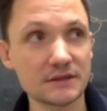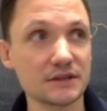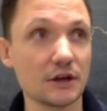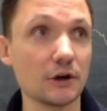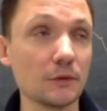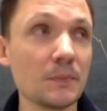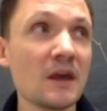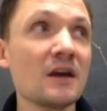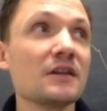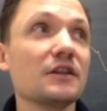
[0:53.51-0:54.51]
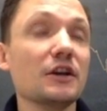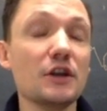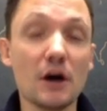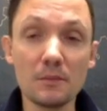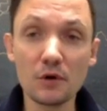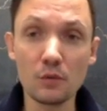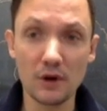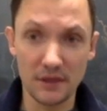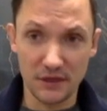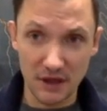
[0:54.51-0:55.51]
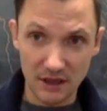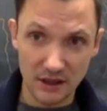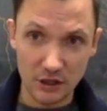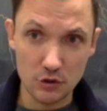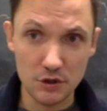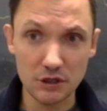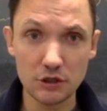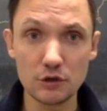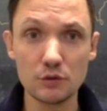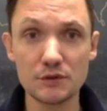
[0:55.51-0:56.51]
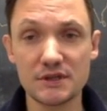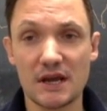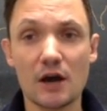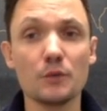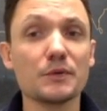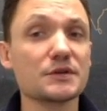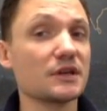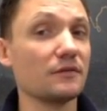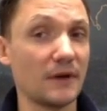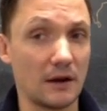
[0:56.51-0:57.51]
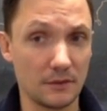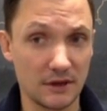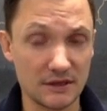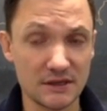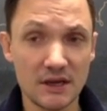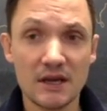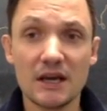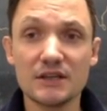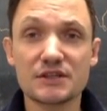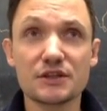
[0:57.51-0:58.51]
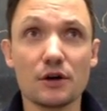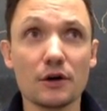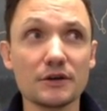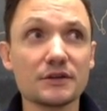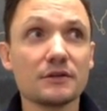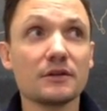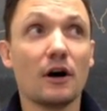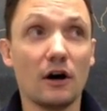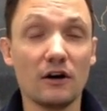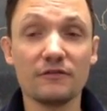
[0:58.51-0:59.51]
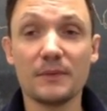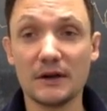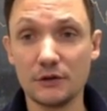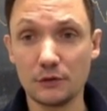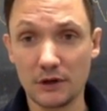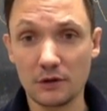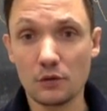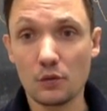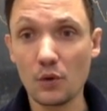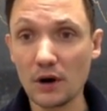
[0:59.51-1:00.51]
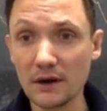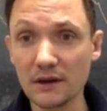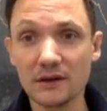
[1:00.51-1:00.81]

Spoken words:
So the number one thing that you can use to help yourself out with this is start off by doing one